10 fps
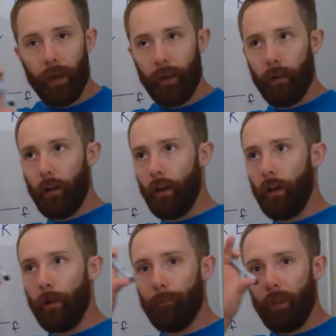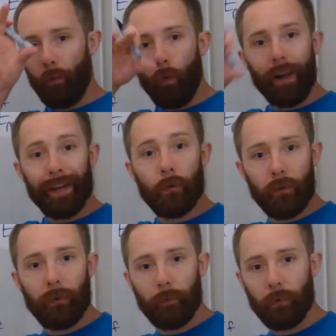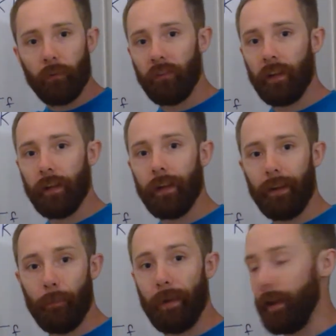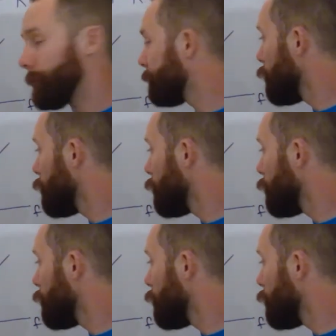in the y equals mx plus c in a minute,